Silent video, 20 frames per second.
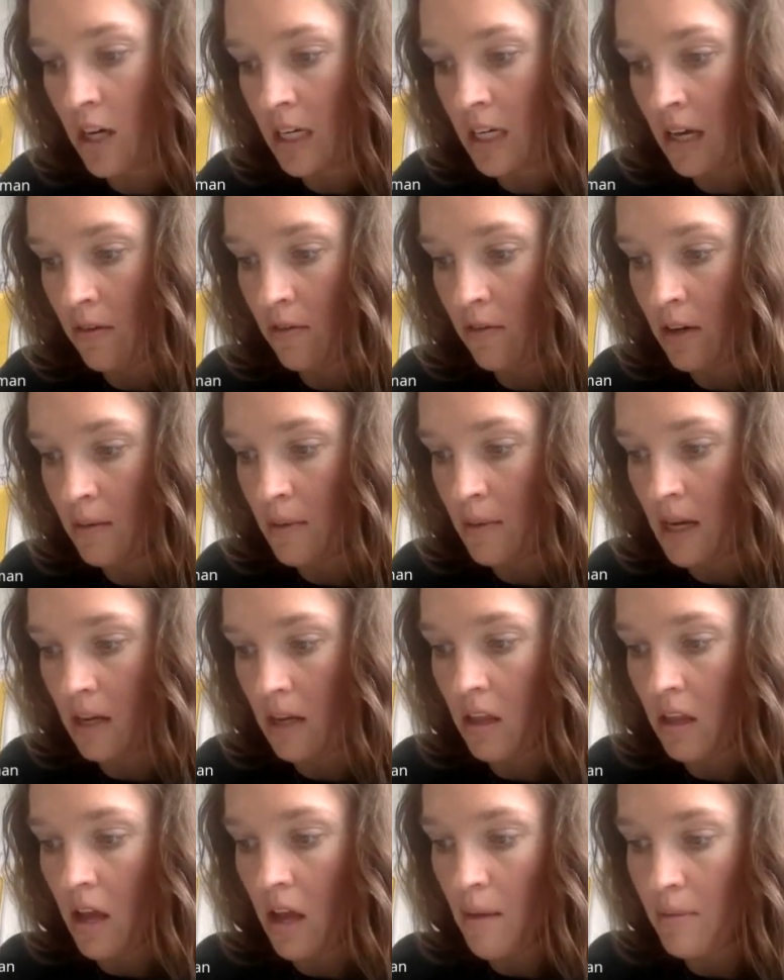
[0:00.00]
to get rid of my
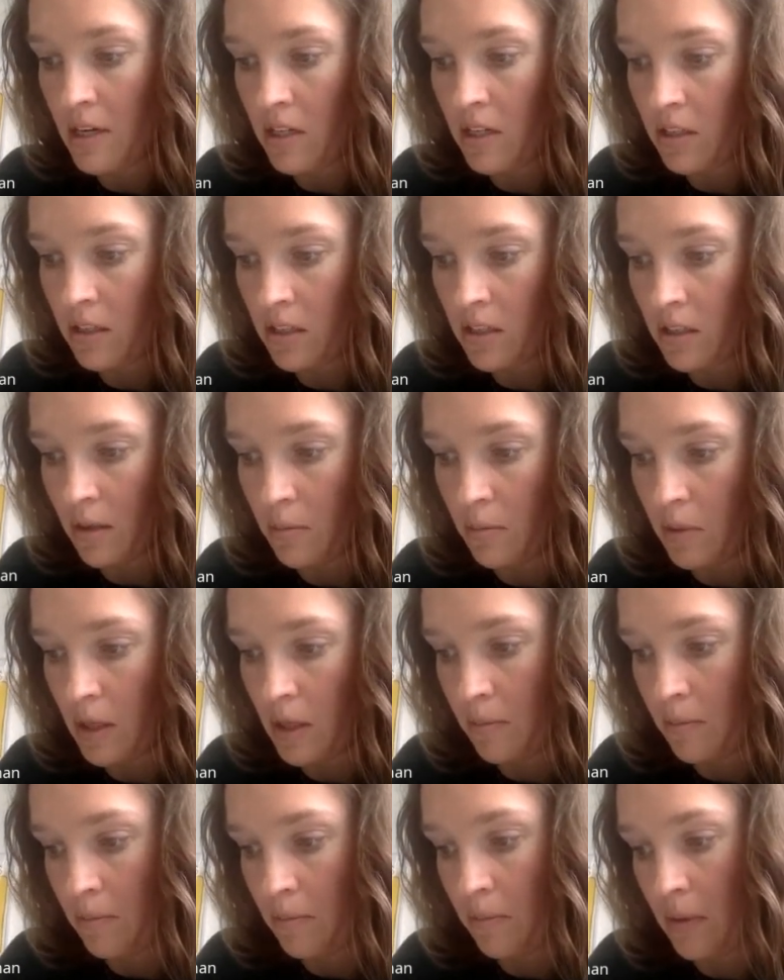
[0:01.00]
kilometers, so I'm
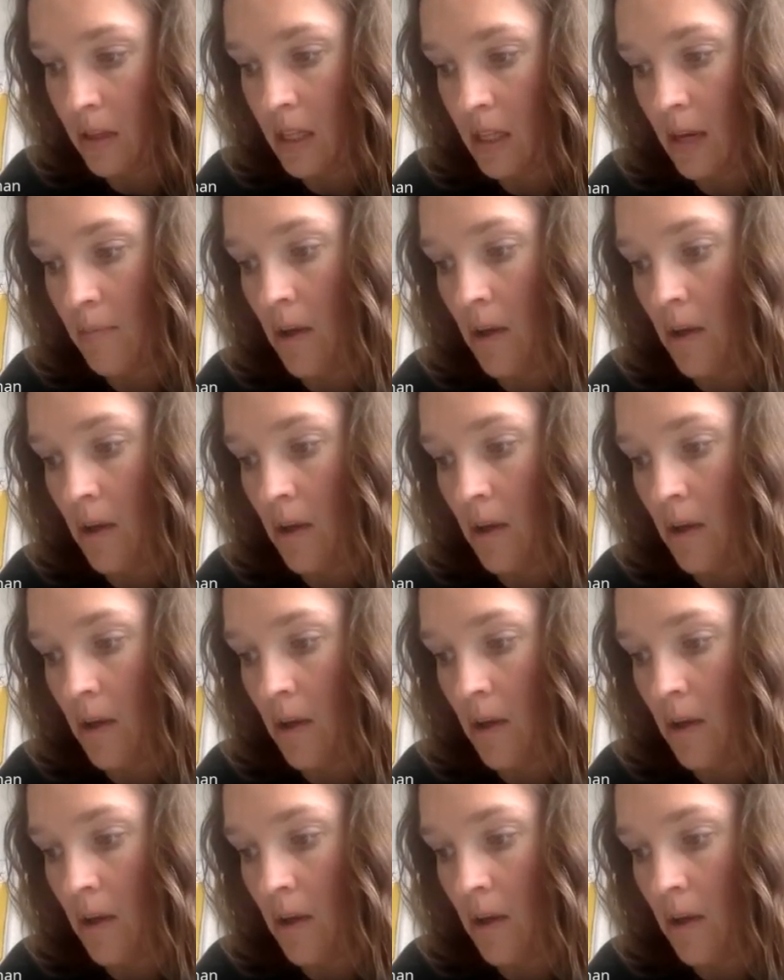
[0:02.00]
going to put them